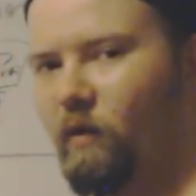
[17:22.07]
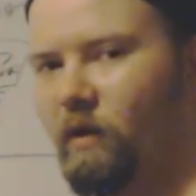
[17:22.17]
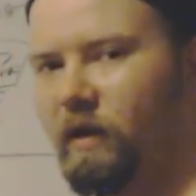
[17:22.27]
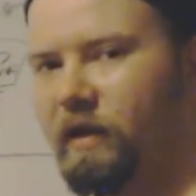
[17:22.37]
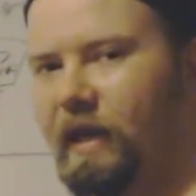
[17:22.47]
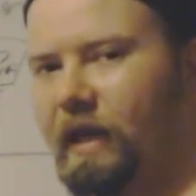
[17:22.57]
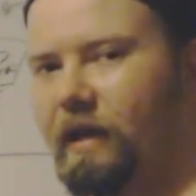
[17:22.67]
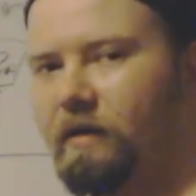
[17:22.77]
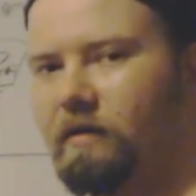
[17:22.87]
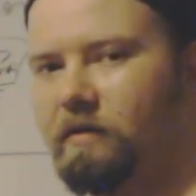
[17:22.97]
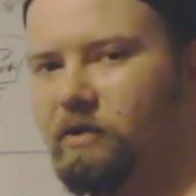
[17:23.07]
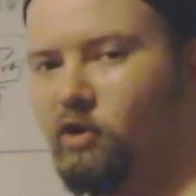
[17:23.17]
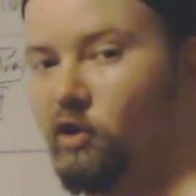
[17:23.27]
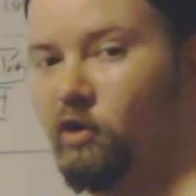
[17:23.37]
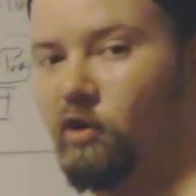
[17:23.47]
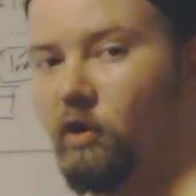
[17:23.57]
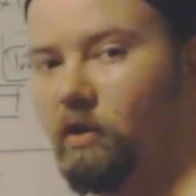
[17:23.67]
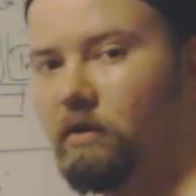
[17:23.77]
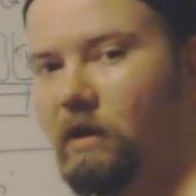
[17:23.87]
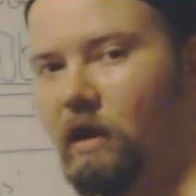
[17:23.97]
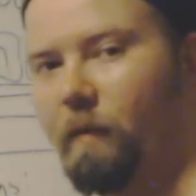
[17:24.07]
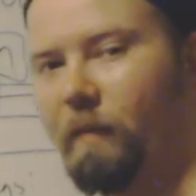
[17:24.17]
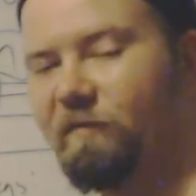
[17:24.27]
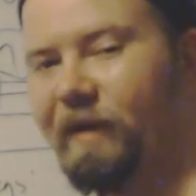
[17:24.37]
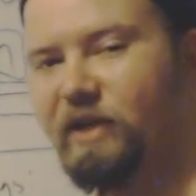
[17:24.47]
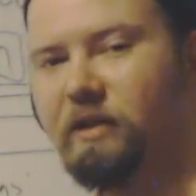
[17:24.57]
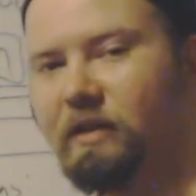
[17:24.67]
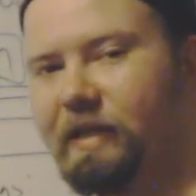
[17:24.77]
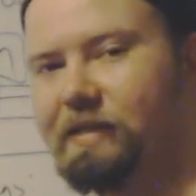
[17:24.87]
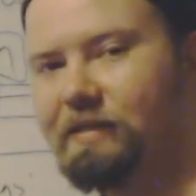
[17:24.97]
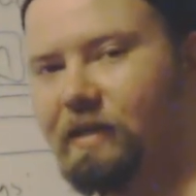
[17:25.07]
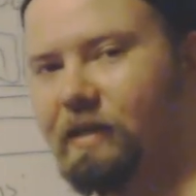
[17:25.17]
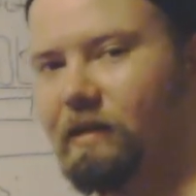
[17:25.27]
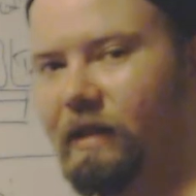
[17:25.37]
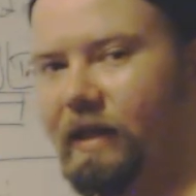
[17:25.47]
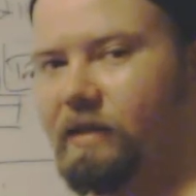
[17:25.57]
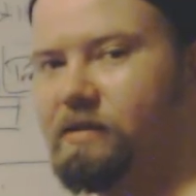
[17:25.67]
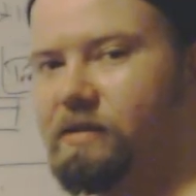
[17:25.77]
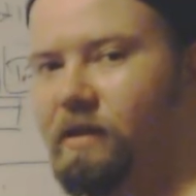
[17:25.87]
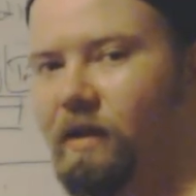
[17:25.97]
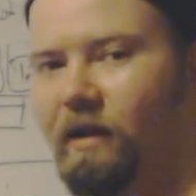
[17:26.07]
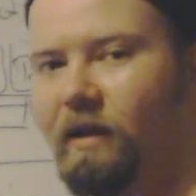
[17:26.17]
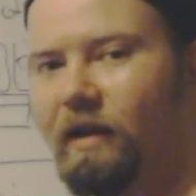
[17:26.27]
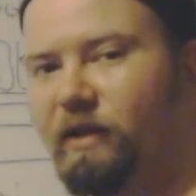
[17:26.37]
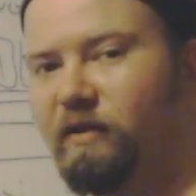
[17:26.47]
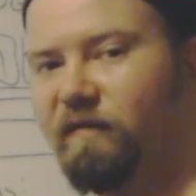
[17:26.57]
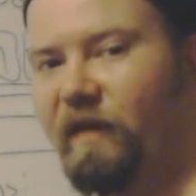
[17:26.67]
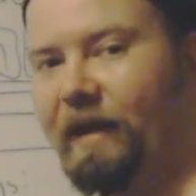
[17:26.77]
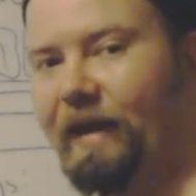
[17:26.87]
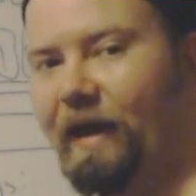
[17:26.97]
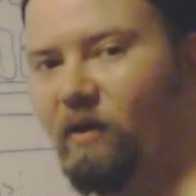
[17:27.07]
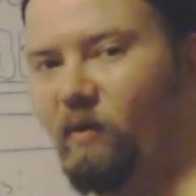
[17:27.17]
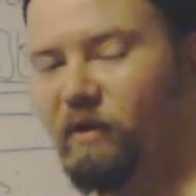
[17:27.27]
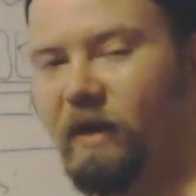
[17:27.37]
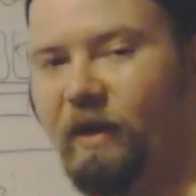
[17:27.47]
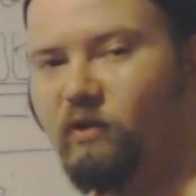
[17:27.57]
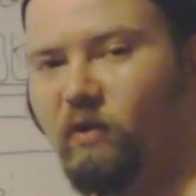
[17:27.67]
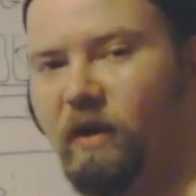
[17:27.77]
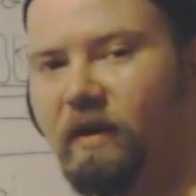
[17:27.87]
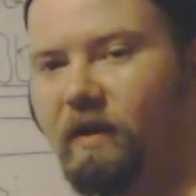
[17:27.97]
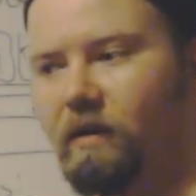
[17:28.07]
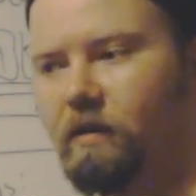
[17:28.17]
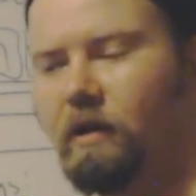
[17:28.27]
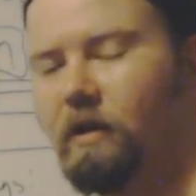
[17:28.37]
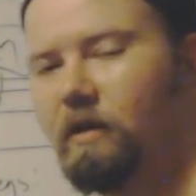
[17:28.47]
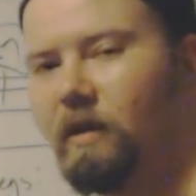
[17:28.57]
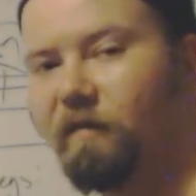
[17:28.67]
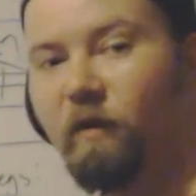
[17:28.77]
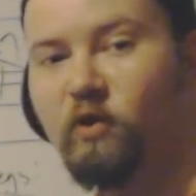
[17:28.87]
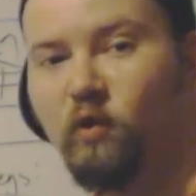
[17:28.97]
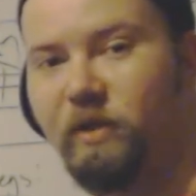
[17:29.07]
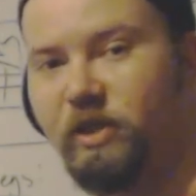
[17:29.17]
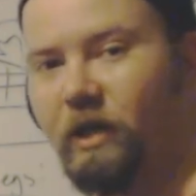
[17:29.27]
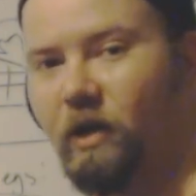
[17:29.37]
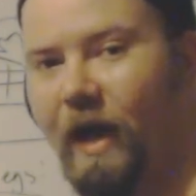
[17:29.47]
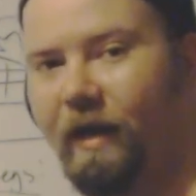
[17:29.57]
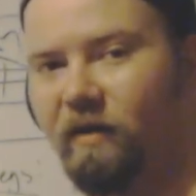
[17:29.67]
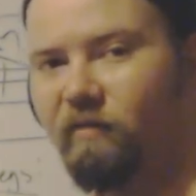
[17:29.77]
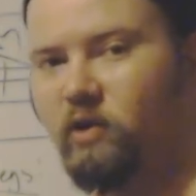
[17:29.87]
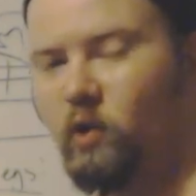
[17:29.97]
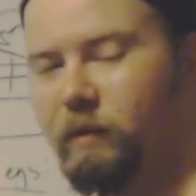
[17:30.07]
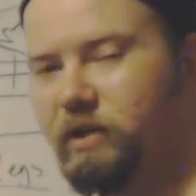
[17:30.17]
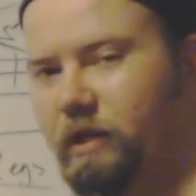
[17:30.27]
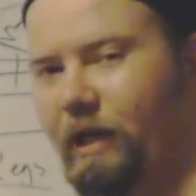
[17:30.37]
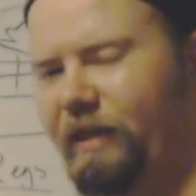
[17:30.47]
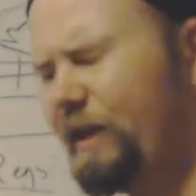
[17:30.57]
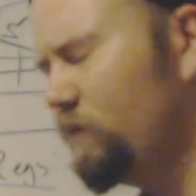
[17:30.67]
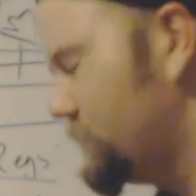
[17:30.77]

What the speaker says: for getting kernel information leaks in Linux. Like, you could find out whether or not you were in a virtual machine or not in a virtual machine. I think